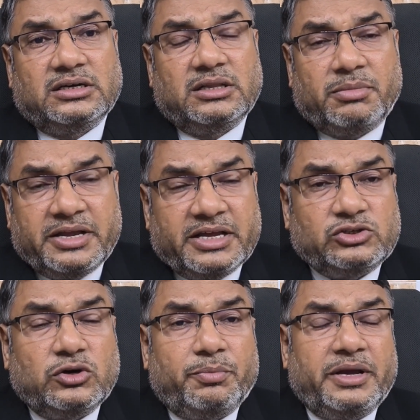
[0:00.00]
the buyer
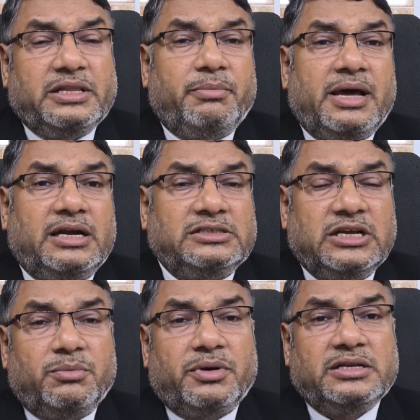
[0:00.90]
should pay the balance
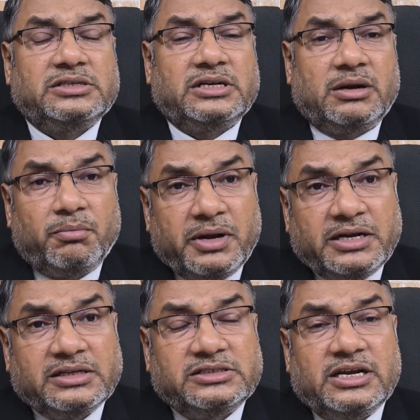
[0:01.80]
sale price and
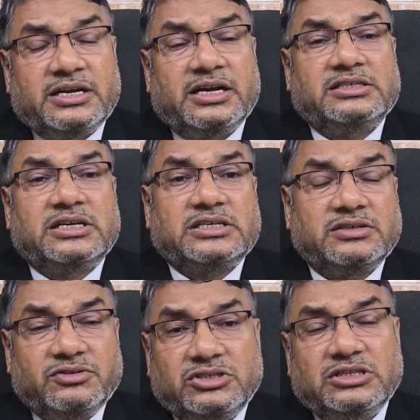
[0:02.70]
complete the sale
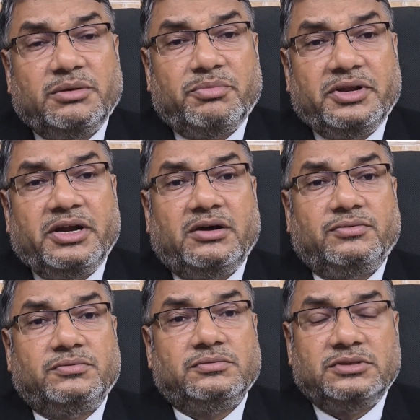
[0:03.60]
transaction within the period
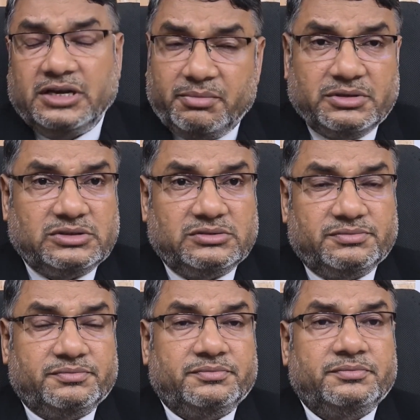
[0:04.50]
of 3 months.
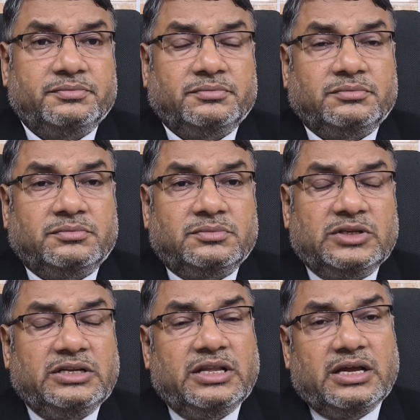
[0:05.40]

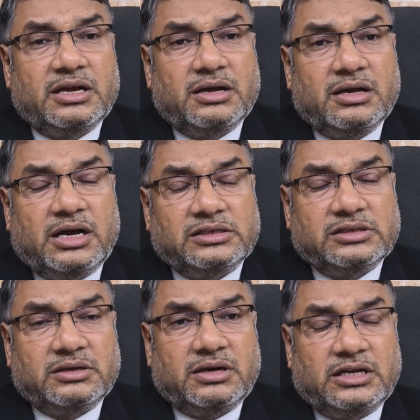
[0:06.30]
As
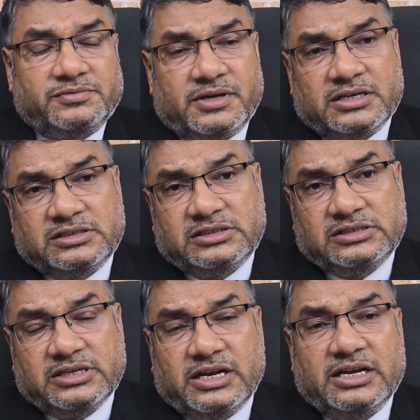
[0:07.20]
far as the
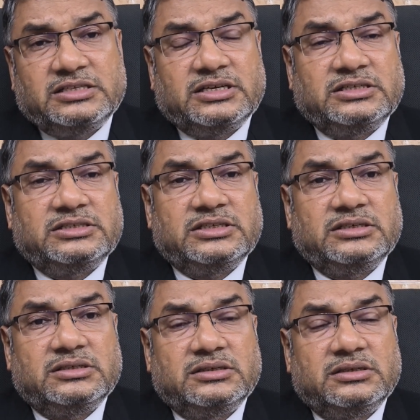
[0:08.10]
seller is
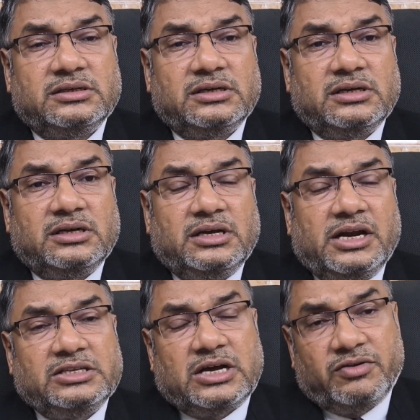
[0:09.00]
concerned,
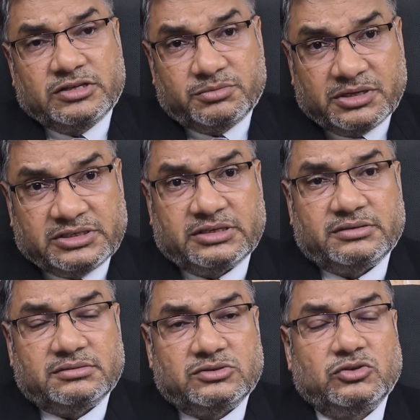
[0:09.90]
it is always
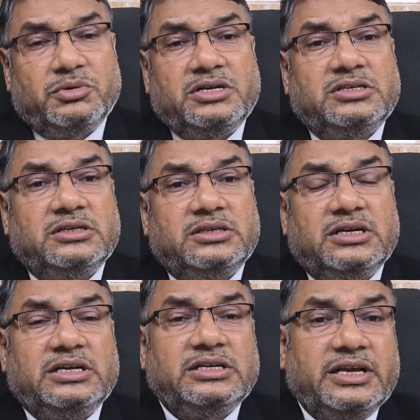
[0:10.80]
better to mention
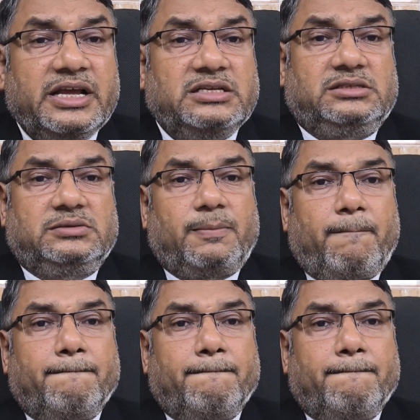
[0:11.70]
that in case